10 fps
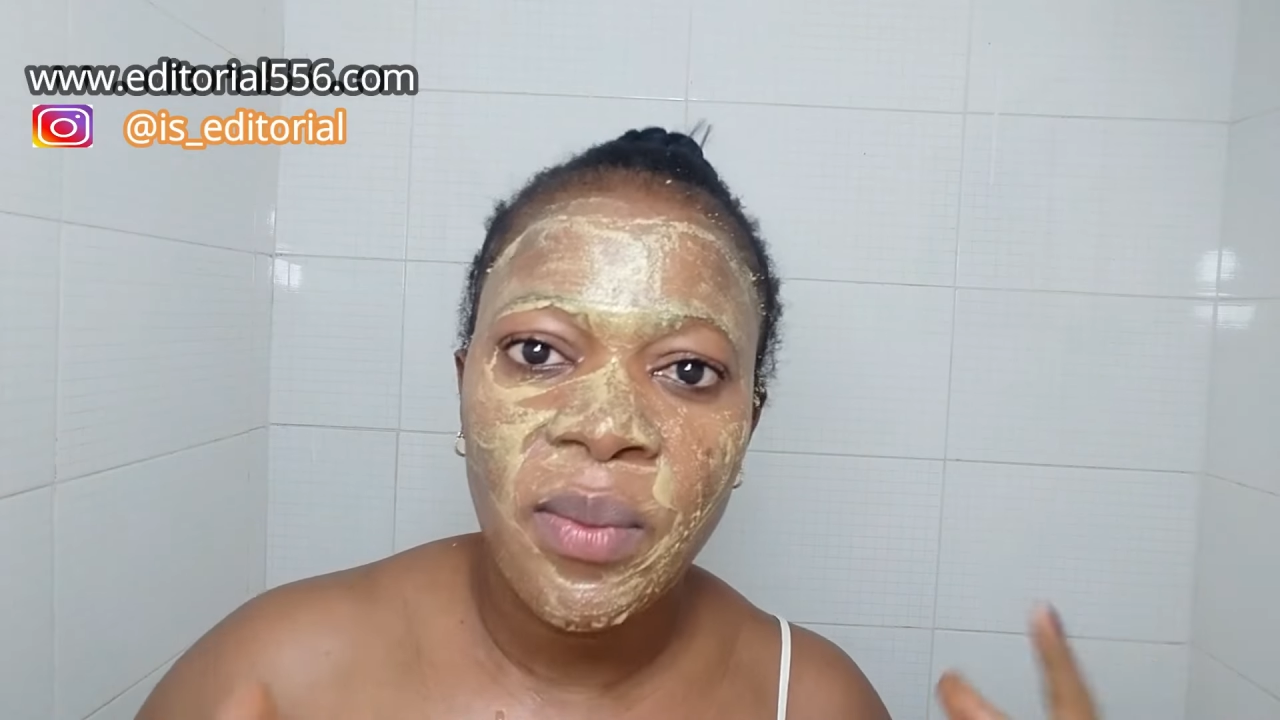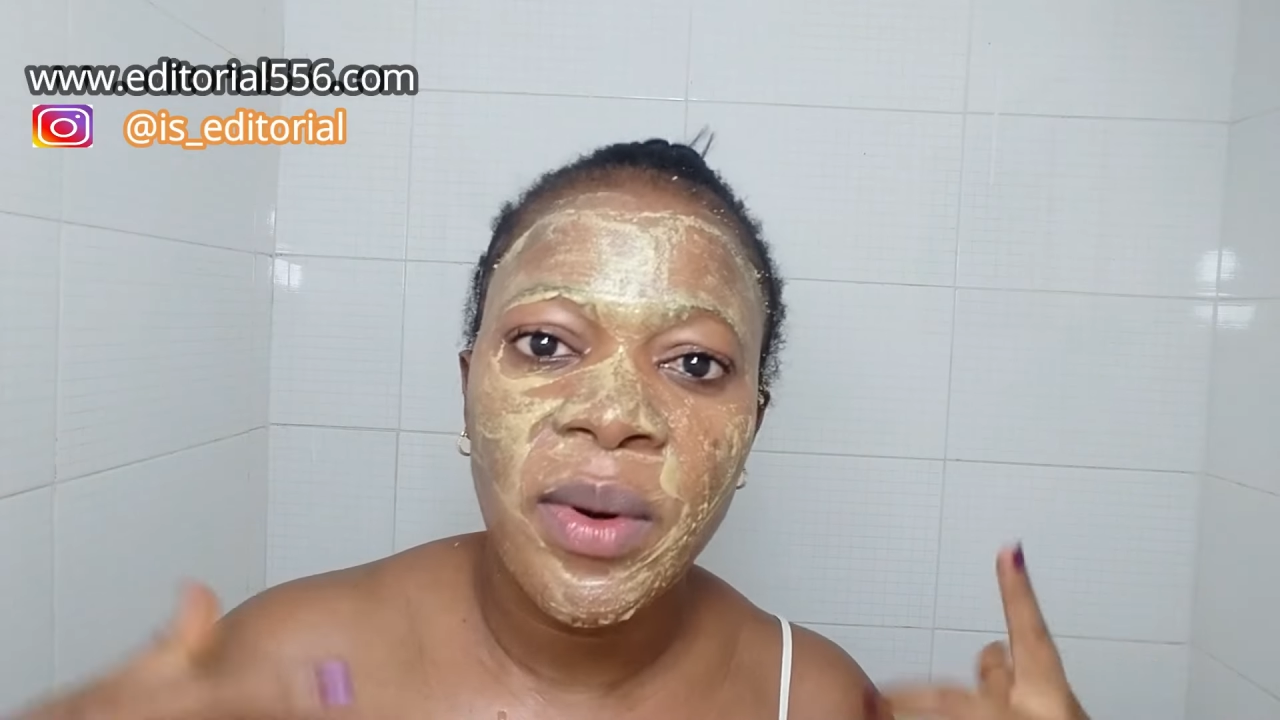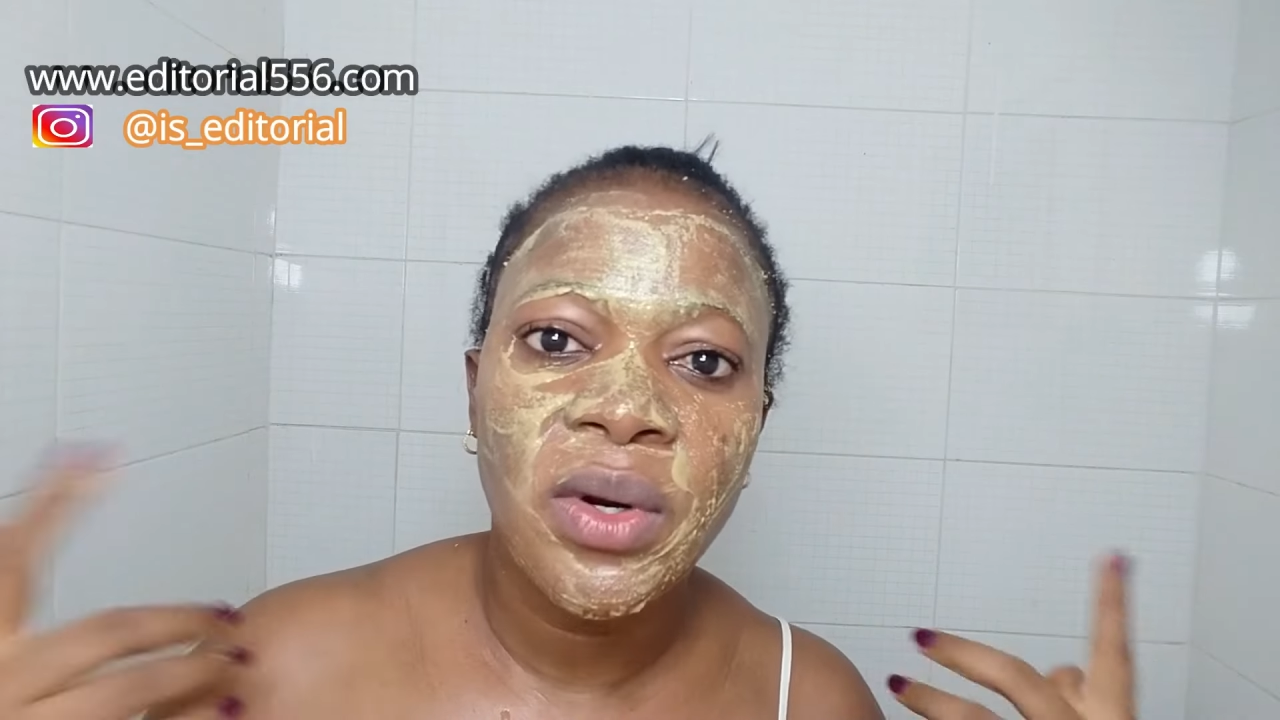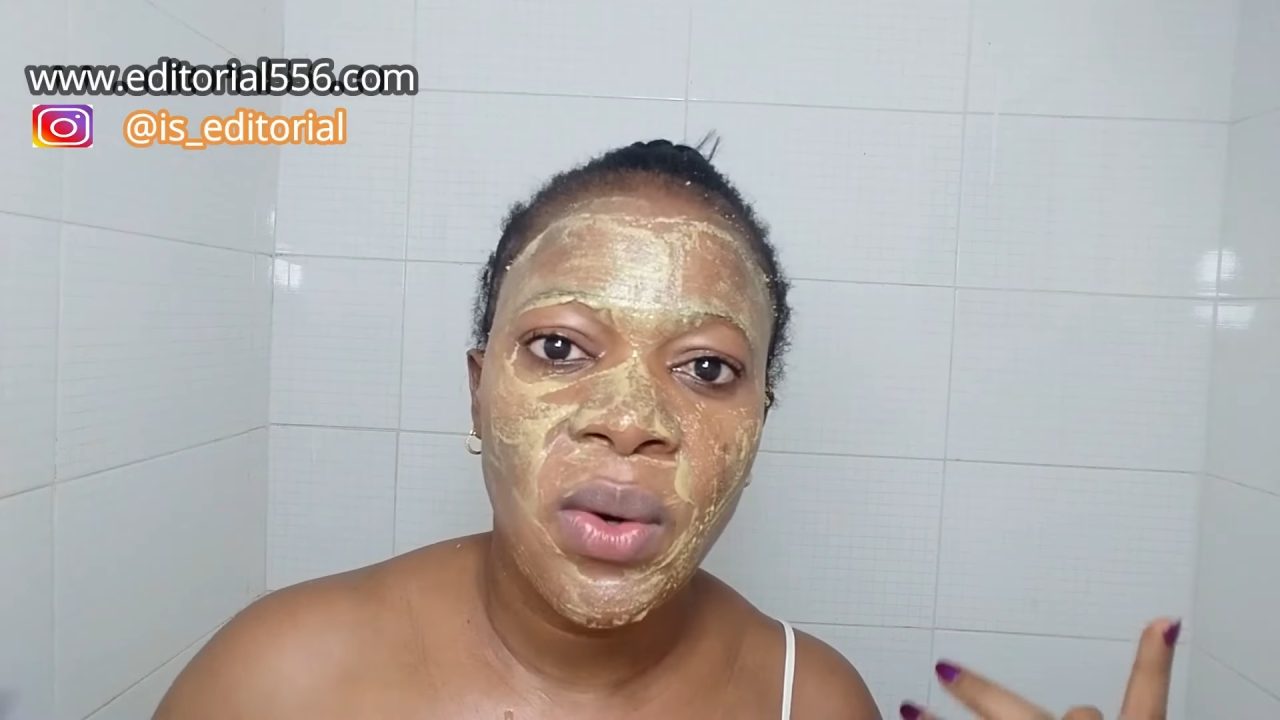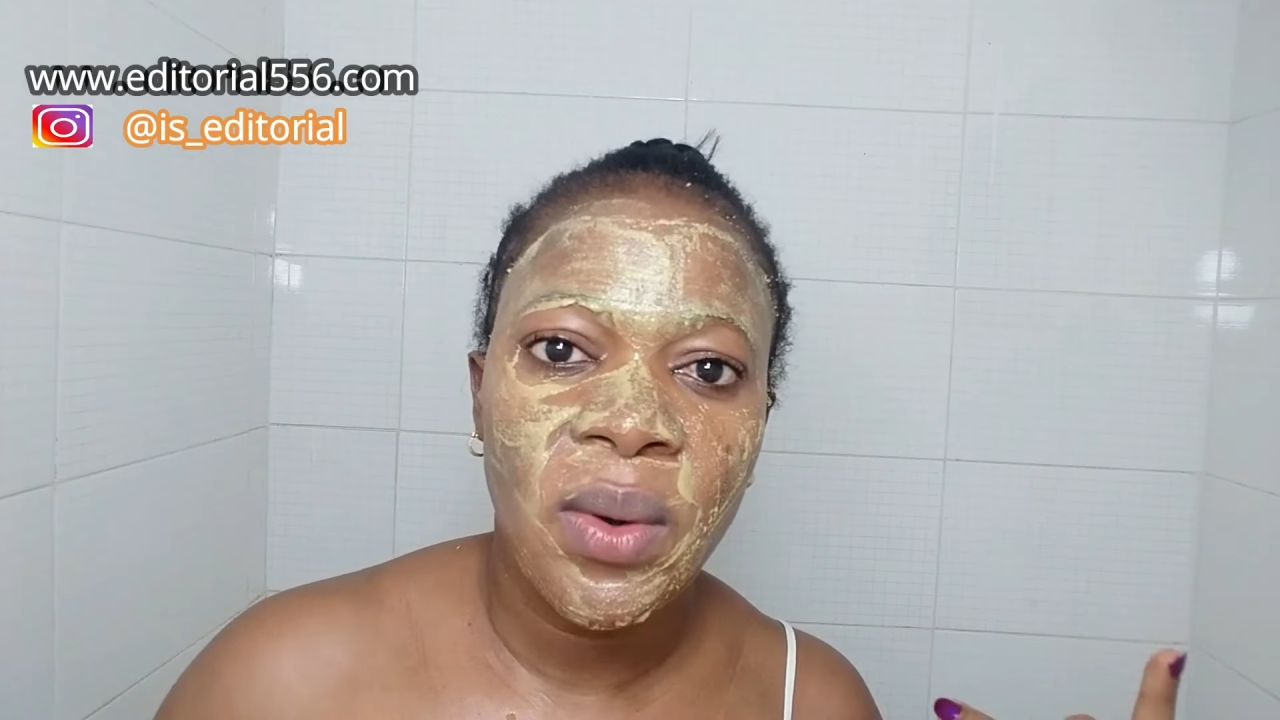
but know